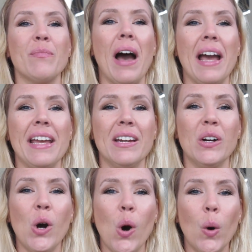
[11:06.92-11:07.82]
my
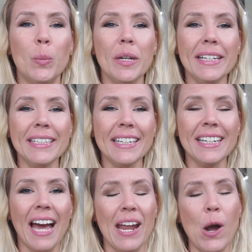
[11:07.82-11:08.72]
opinion.
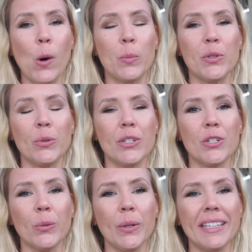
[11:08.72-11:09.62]
I hope you
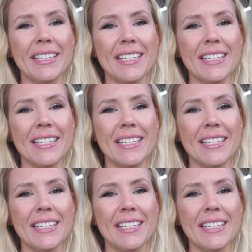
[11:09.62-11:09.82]
enjoyed